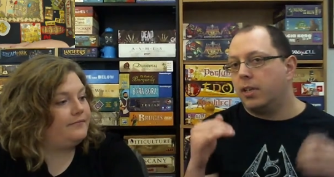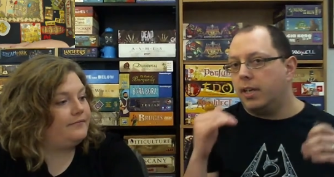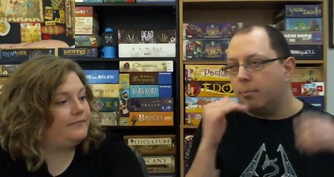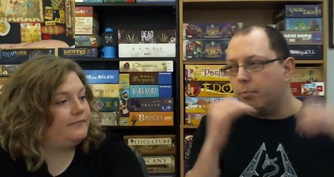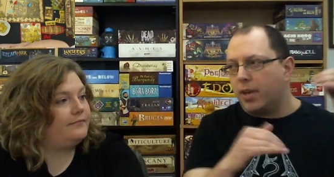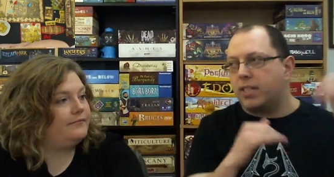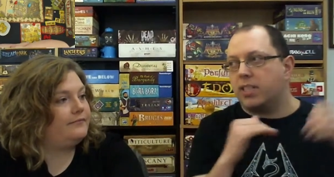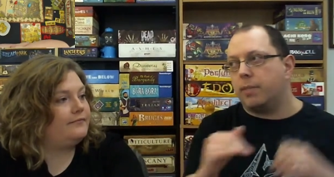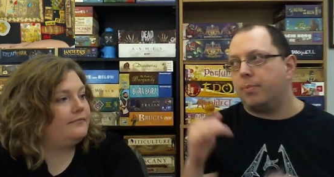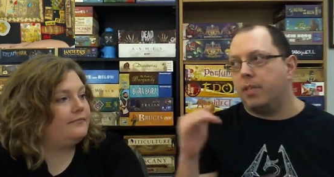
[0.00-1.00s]
Speaker 1: it breaks it
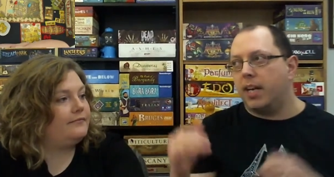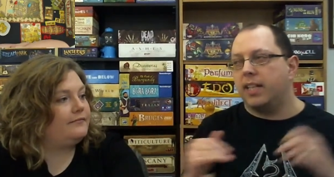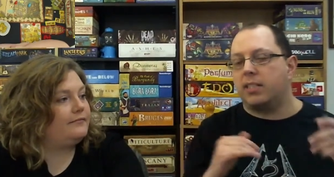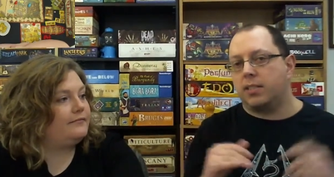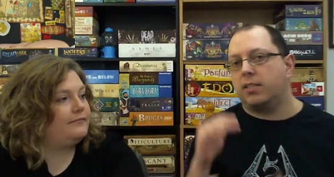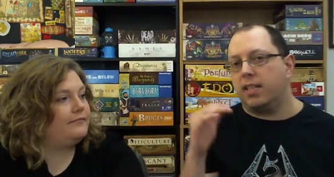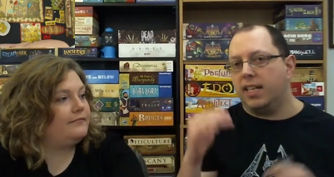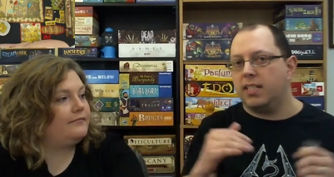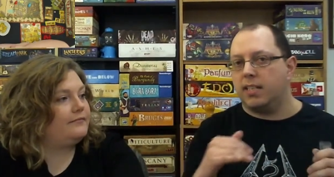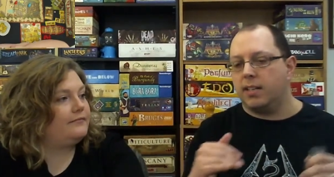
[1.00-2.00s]
up in nice,
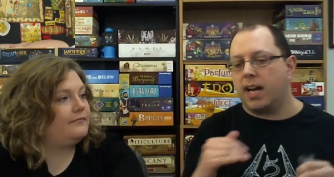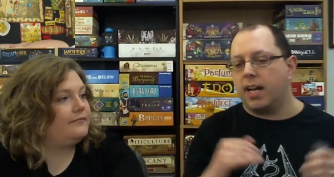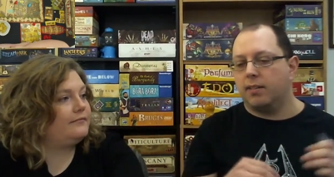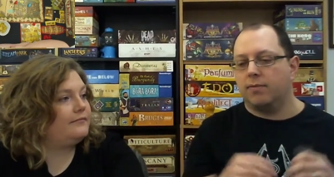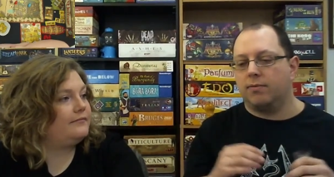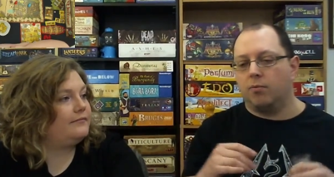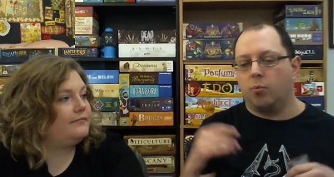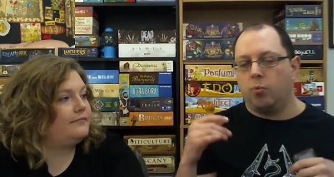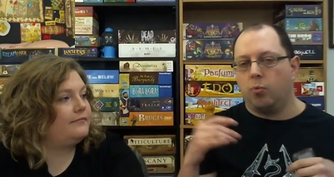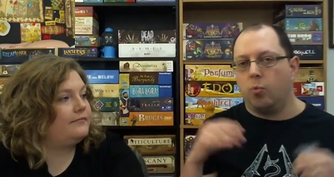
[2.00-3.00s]
easy kind of
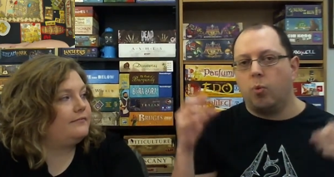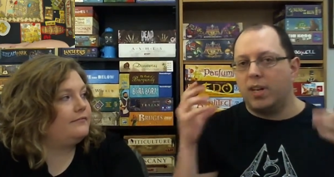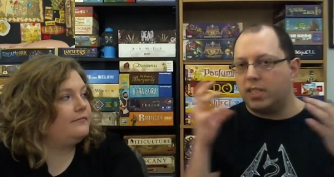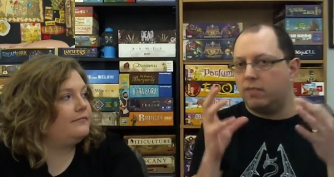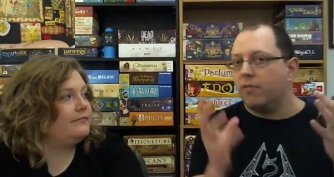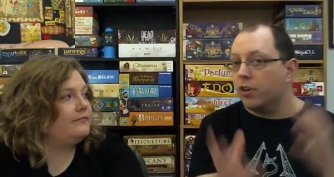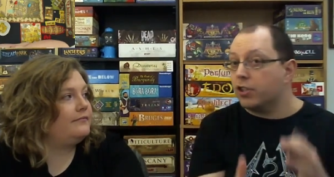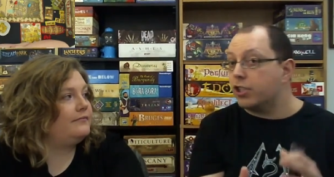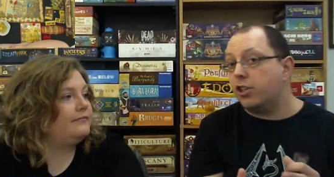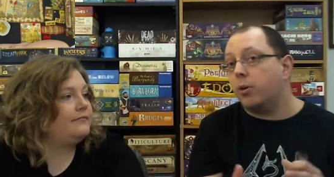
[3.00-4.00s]
what
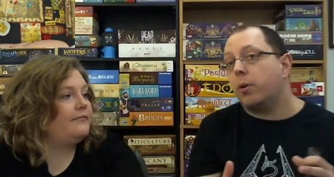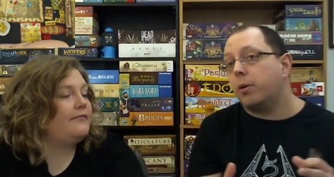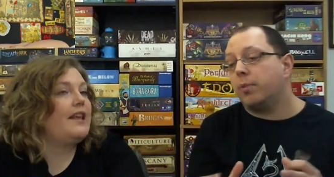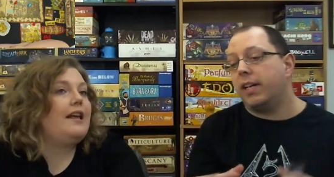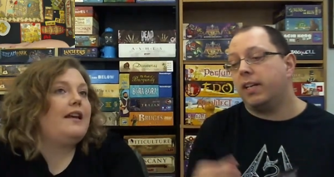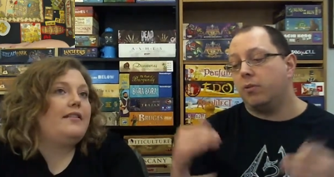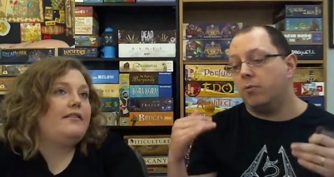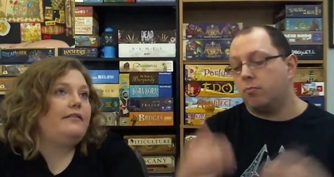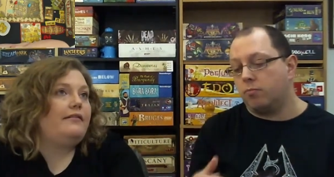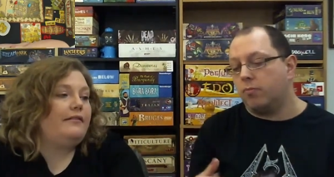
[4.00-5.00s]
version do I want to play, and
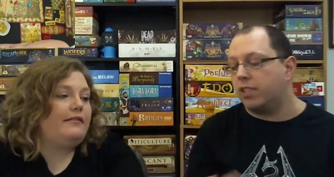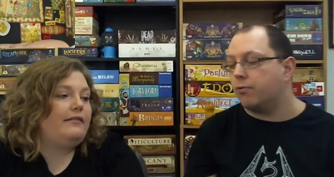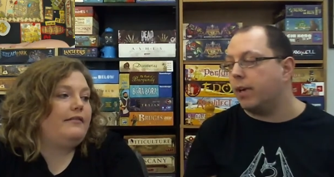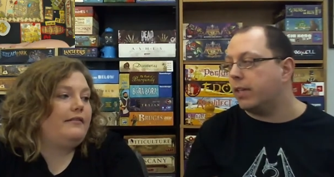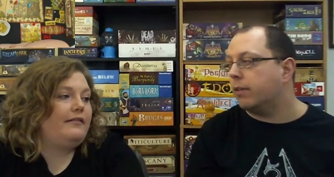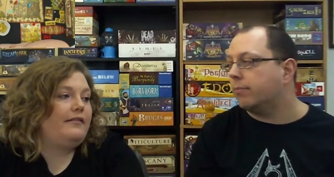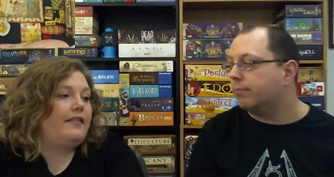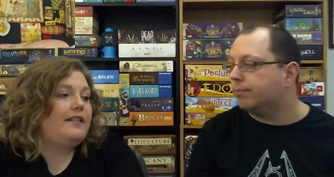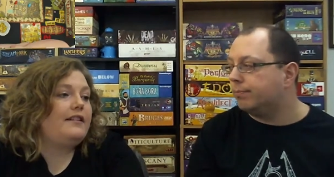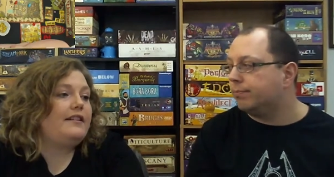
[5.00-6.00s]
it's right there.
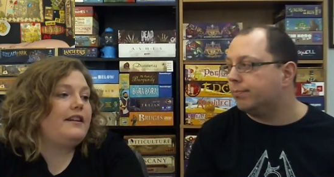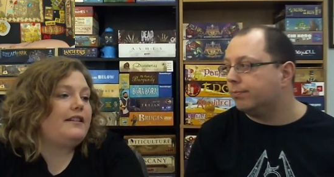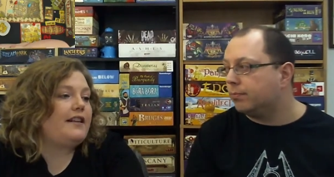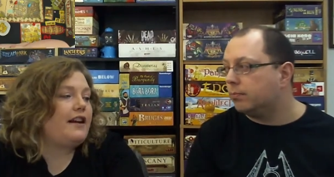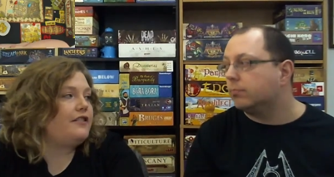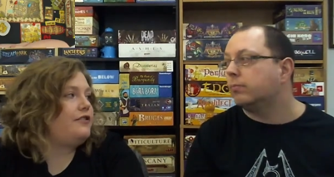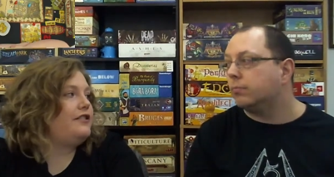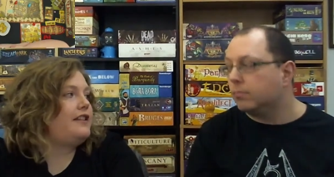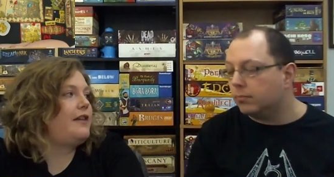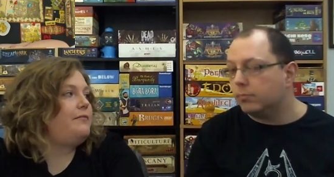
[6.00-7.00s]
Speaker 2: That's a nice extra
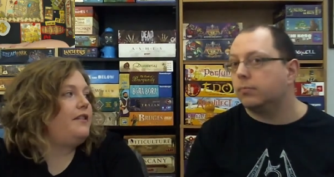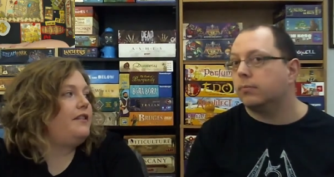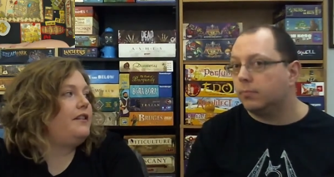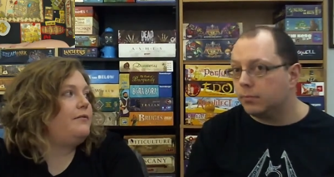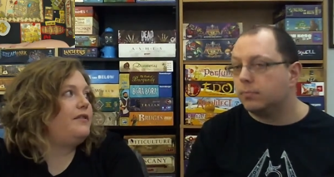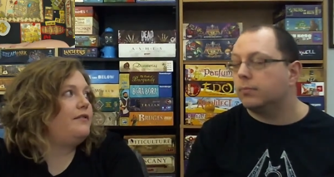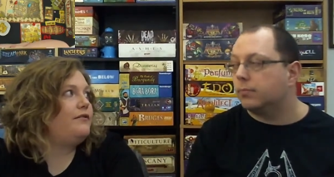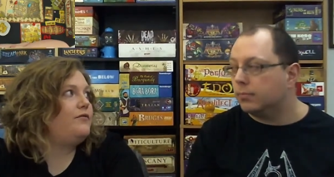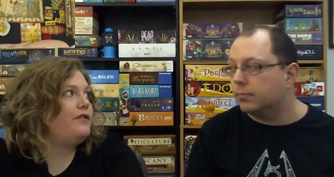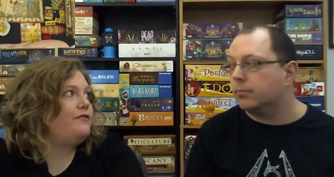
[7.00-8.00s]
step that they did with the
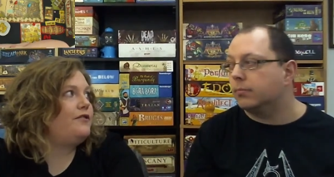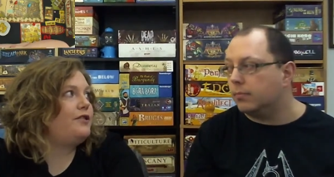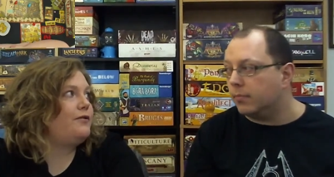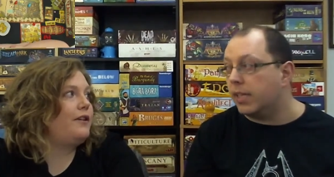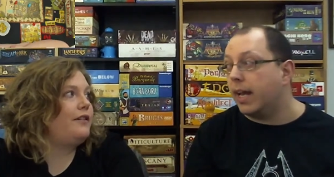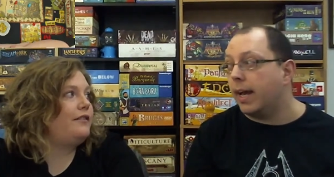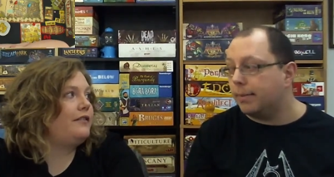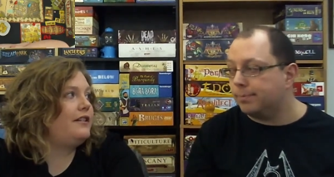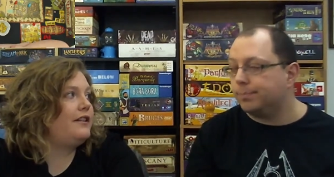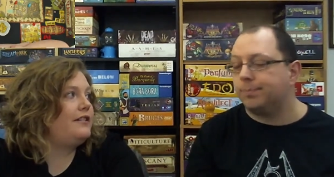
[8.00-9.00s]
rulebook for sure. Yeah.
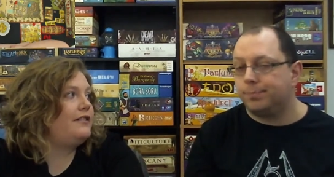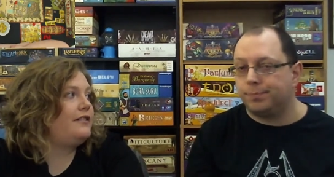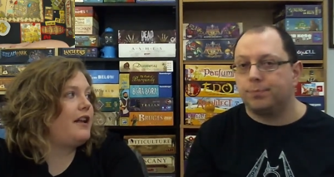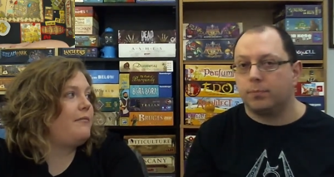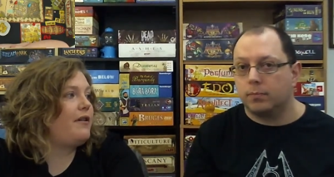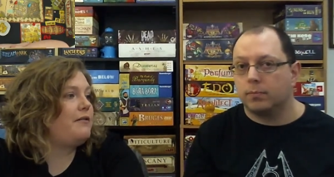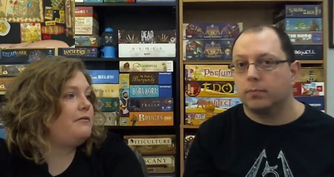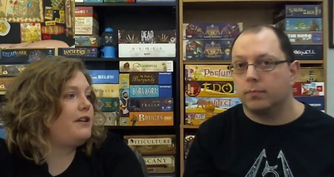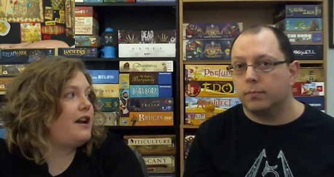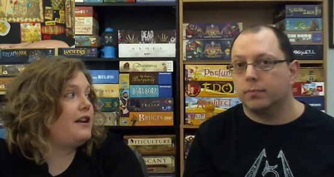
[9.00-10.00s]
Because that
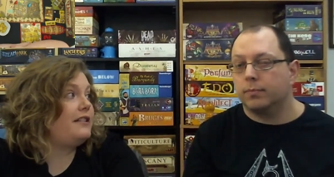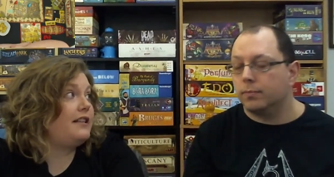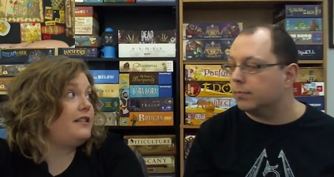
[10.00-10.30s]
probably uh, doesn't